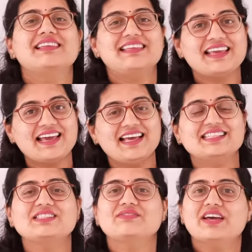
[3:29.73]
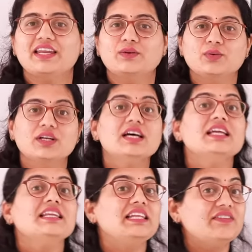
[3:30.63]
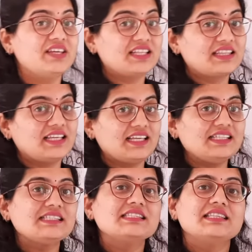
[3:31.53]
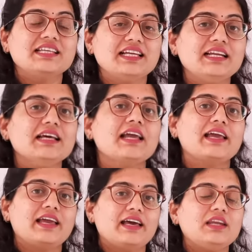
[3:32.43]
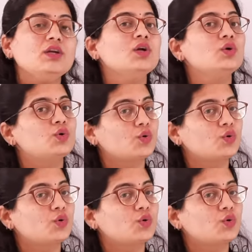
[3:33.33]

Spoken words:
Yes, very good. Living things need air to